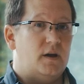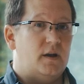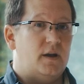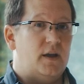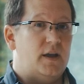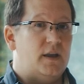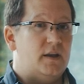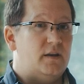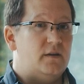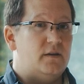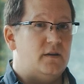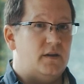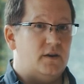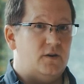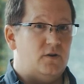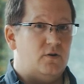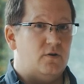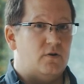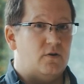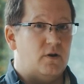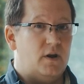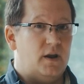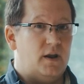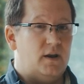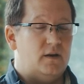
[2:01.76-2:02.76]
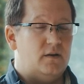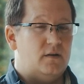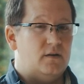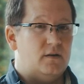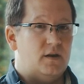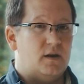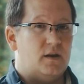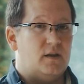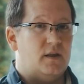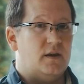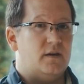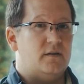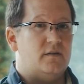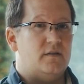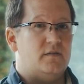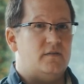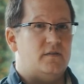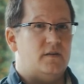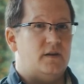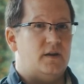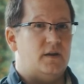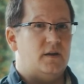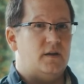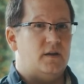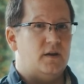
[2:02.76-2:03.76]
end in Ukraine. I'd like to
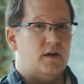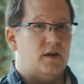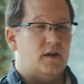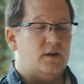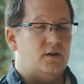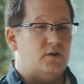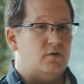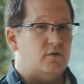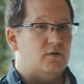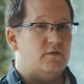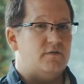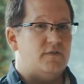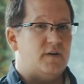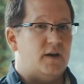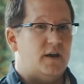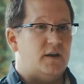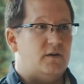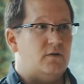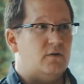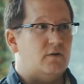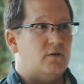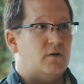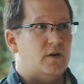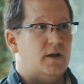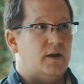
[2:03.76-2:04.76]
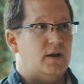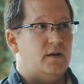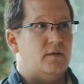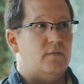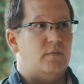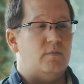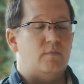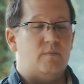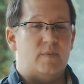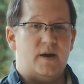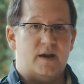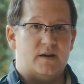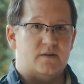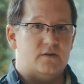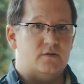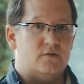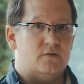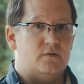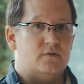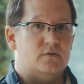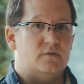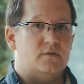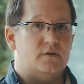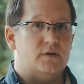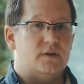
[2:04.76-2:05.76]
see a unified Ukraine back
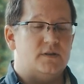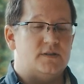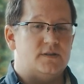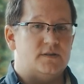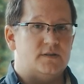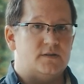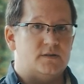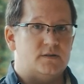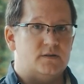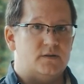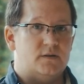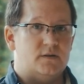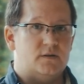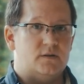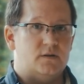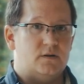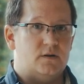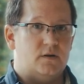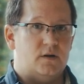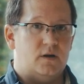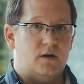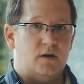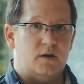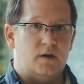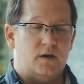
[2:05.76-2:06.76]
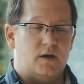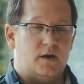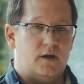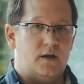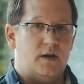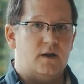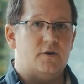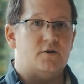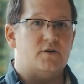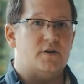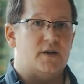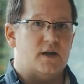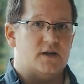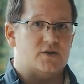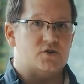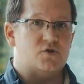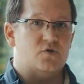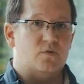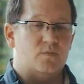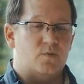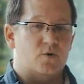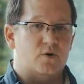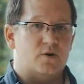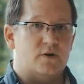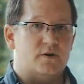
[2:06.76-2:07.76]
to its
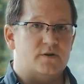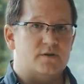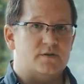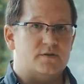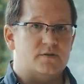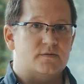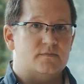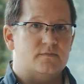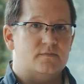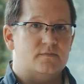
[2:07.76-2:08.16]
international borders.